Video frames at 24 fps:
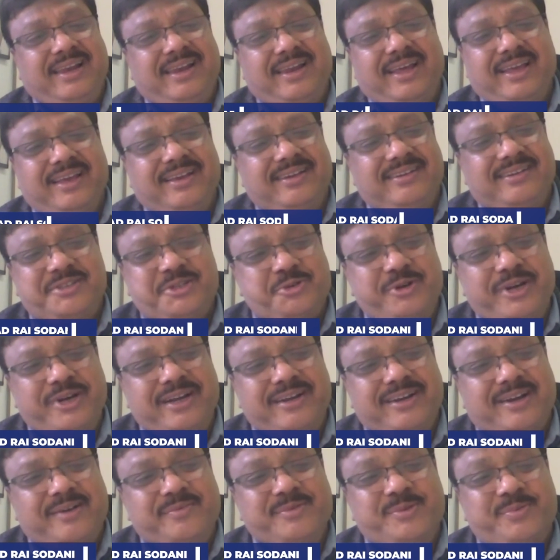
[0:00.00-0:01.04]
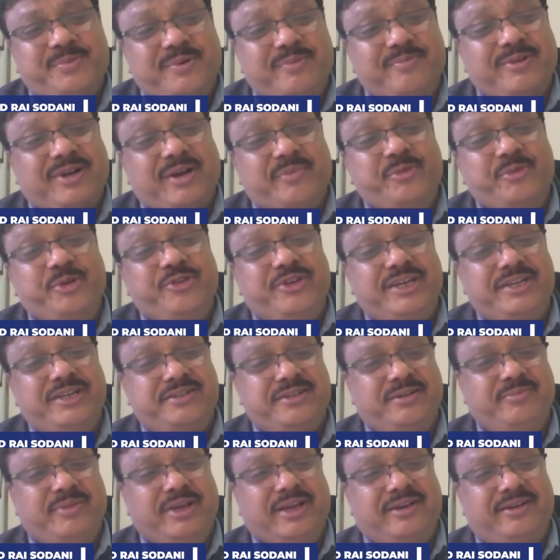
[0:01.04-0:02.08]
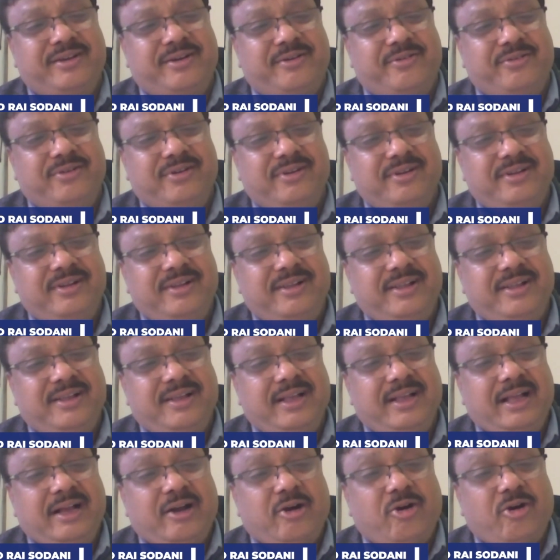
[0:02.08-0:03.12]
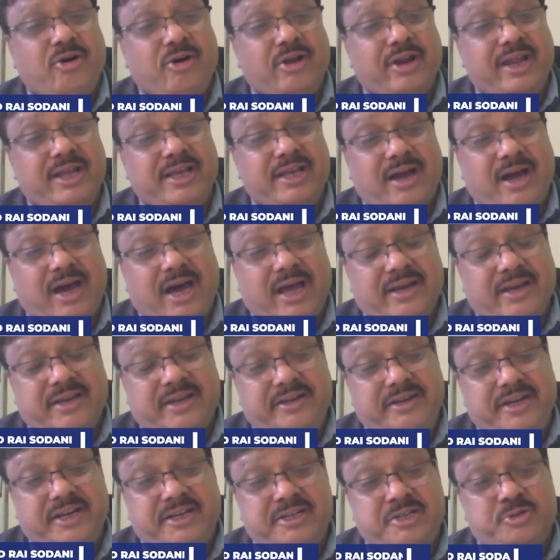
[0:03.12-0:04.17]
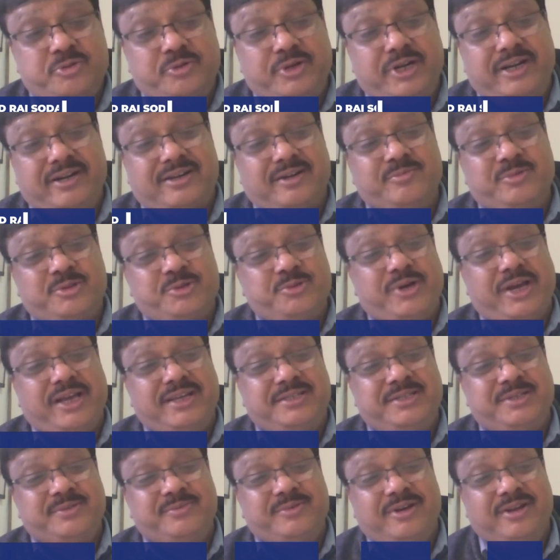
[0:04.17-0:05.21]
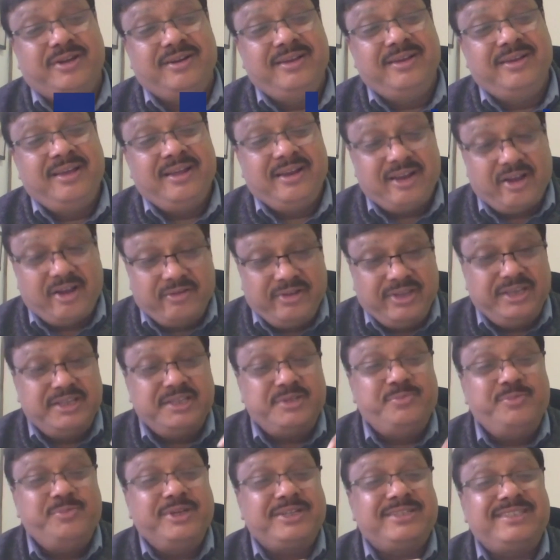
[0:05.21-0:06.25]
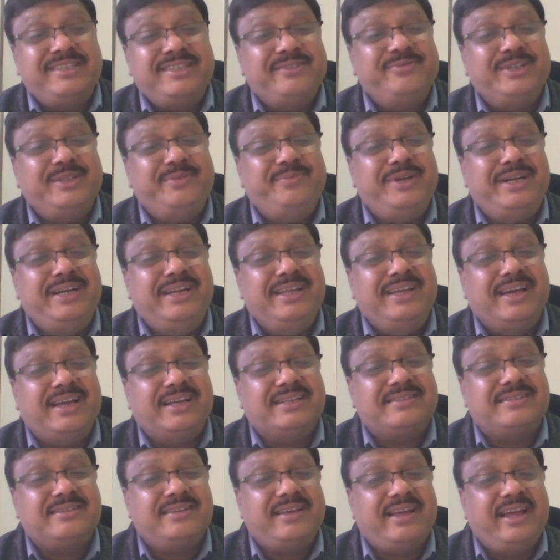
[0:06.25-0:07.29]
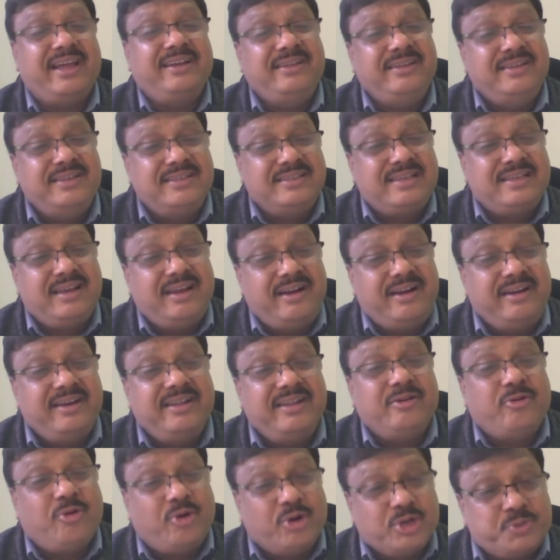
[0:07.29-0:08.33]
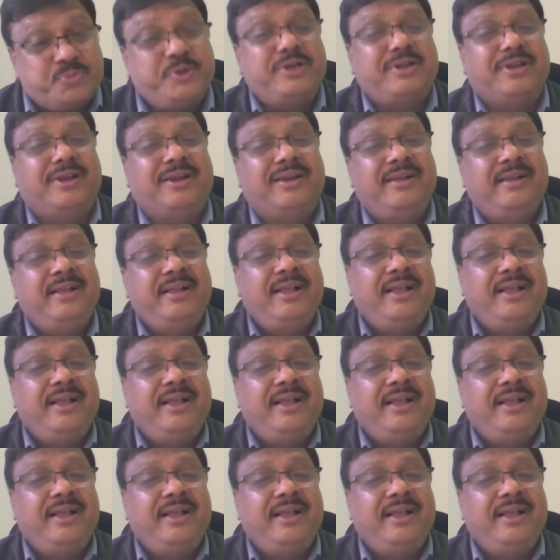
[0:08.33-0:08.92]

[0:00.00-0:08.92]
Like student comes from communication background or an architect student comes to IHMR. Now he is mixing with BDS and he is learning hospital.